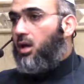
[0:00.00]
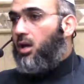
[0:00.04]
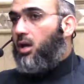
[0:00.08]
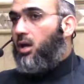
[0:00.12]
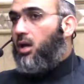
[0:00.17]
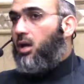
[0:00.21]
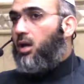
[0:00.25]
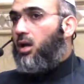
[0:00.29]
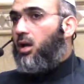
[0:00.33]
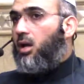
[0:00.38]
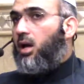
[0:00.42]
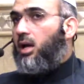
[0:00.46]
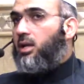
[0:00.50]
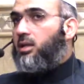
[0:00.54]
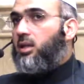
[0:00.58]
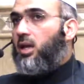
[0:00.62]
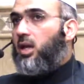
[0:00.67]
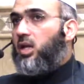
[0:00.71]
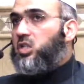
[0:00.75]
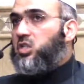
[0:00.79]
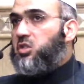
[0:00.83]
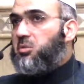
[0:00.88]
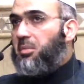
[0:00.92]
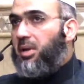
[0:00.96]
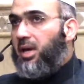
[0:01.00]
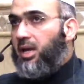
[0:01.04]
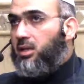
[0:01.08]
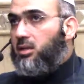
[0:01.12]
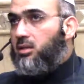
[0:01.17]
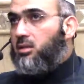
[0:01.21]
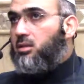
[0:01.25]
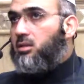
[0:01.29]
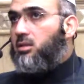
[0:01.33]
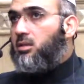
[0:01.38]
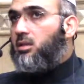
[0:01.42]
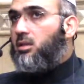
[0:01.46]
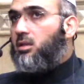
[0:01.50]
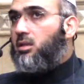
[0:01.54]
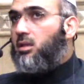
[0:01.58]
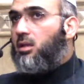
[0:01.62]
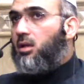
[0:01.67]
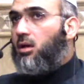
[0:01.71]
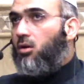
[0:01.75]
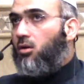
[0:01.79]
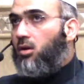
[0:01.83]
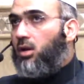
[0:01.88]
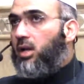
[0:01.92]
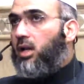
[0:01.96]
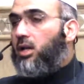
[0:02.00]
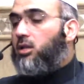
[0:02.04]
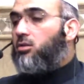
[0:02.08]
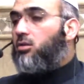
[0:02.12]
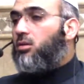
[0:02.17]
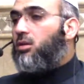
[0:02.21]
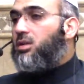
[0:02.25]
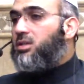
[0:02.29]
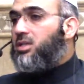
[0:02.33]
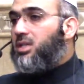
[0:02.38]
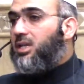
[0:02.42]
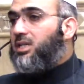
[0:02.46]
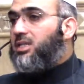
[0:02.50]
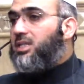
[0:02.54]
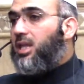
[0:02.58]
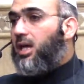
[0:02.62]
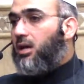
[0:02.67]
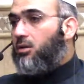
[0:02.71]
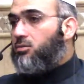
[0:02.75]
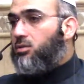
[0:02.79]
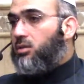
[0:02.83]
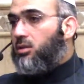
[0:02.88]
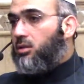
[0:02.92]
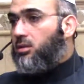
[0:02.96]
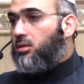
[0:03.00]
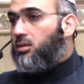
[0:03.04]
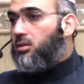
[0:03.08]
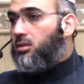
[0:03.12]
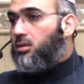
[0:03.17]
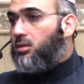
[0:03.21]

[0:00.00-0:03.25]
and I spend only $6,000.